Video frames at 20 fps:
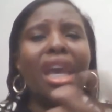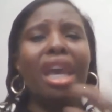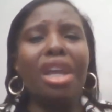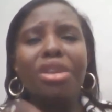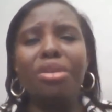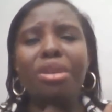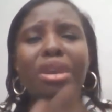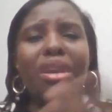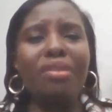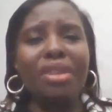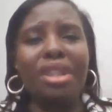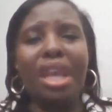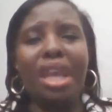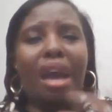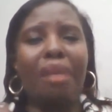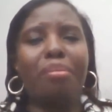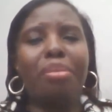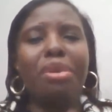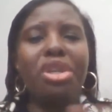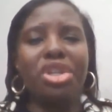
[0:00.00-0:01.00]
and you
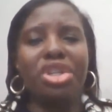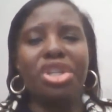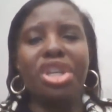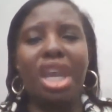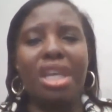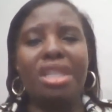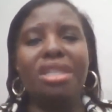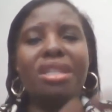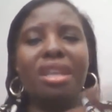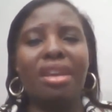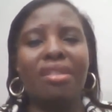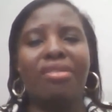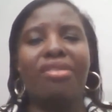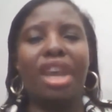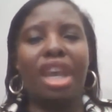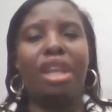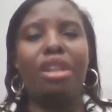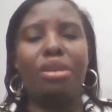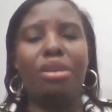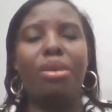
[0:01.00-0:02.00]
even appreciate the
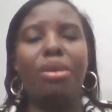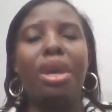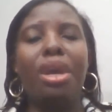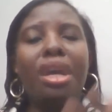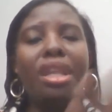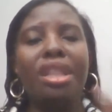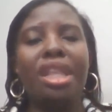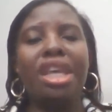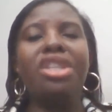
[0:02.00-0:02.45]
value